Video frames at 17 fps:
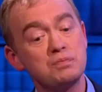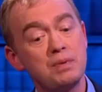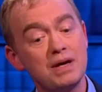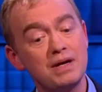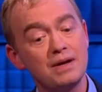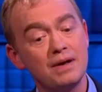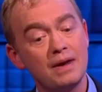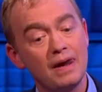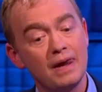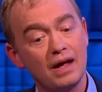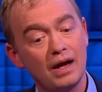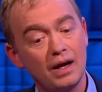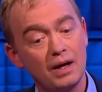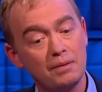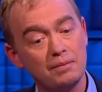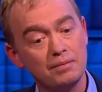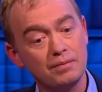spent
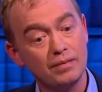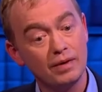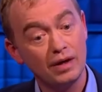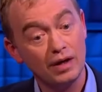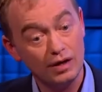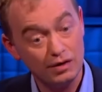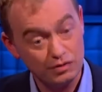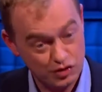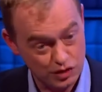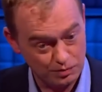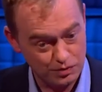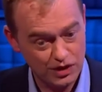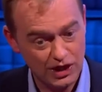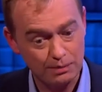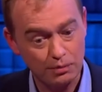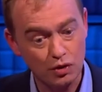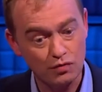um, uh, some
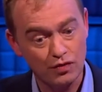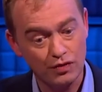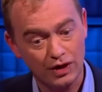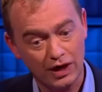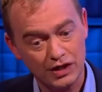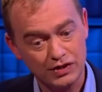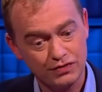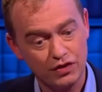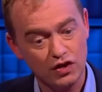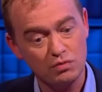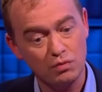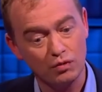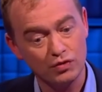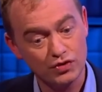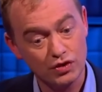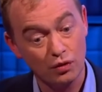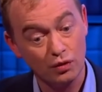time over the last few
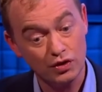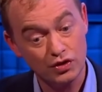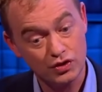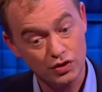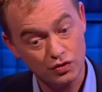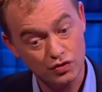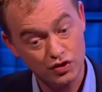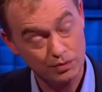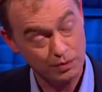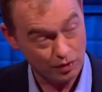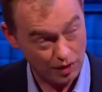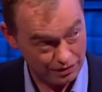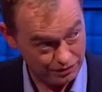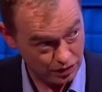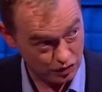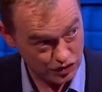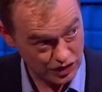months going to some of the
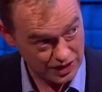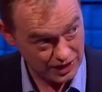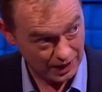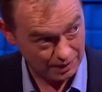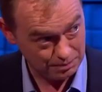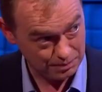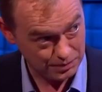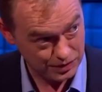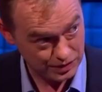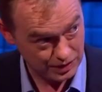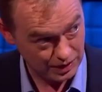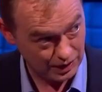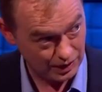refugee camps